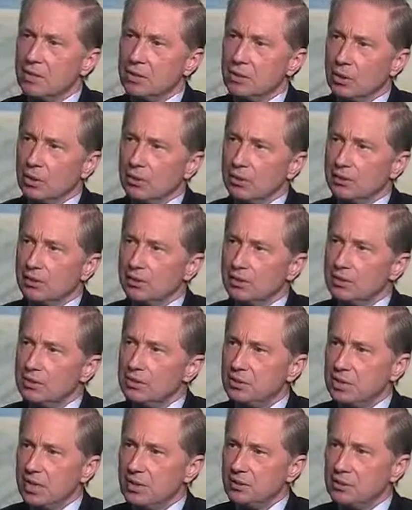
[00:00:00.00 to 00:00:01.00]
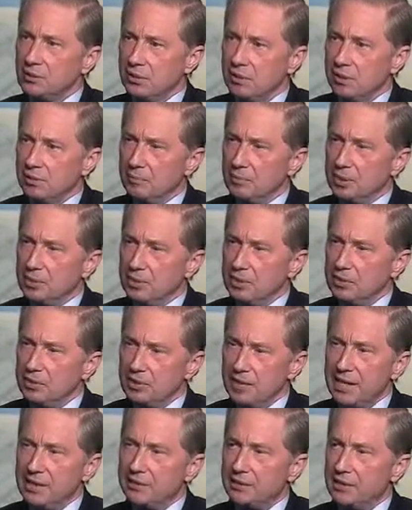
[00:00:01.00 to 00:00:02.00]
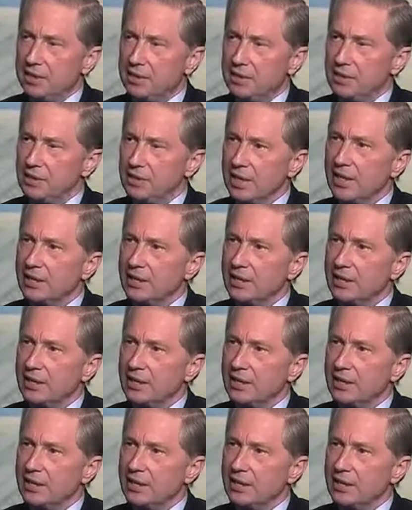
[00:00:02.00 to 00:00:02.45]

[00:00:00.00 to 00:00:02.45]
So I looked at these case studies